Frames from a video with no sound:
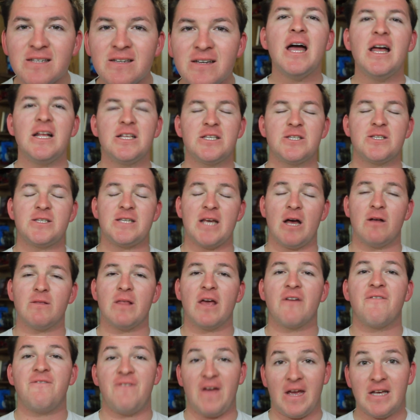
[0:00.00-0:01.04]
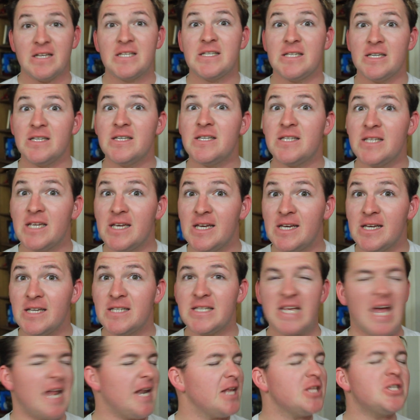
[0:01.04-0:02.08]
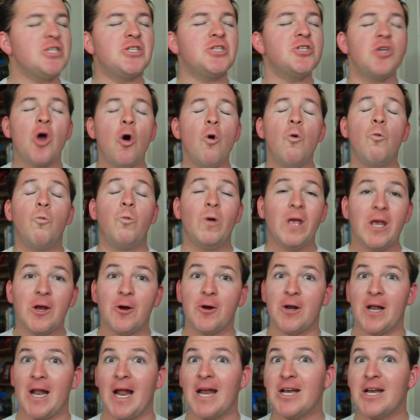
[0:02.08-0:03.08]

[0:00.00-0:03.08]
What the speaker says: and it sounds like faces, and it's so weird,